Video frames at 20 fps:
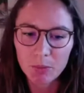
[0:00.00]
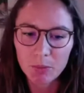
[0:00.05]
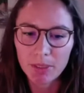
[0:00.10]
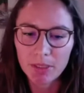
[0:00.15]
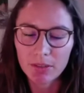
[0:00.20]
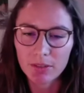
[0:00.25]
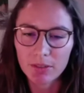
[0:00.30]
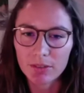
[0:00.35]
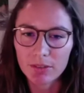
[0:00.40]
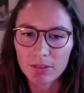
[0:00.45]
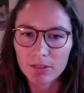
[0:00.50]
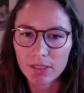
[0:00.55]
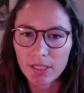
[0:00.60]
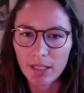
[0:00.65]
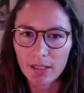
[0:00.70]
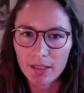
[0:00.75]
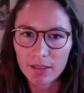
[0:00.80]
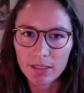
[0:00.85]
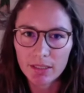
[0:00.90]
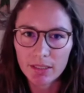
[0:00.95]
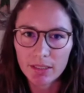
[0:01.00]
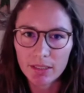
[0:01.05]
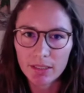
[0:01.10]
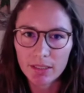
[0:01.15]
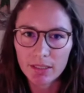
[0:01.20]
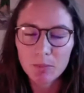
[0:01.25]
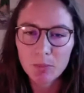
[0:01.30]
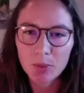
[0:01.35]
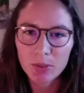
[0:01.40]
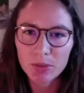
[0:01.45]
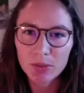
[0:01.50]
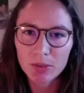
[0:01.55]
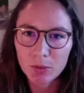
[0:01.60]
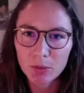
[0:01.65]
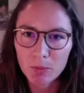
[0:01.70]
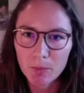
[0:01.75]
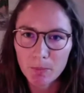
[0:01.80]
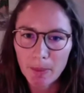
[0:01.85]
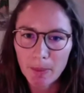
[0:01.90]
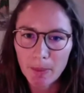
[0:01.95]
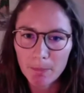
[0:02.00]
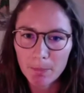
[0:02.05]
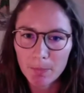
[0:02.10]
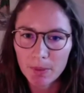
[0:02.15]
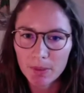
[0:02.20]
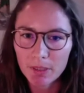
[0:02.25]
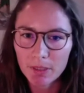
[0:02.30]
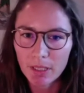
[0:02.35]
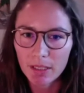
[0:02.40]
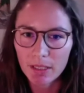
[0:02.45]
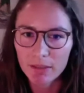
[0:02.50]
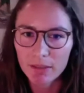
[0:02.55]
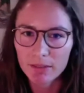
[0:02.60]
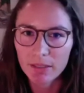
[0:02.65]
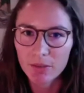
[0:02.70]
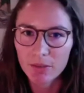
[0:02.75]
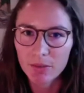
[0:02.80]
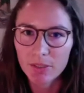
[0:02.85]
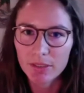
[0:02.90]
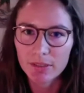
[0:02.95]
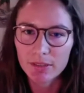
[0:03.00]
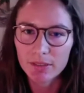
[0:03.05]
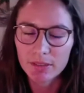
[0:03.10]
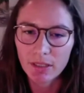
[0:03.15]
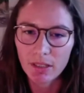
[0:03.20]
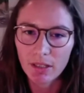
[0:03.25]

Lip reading: because I think it's important to remember that there is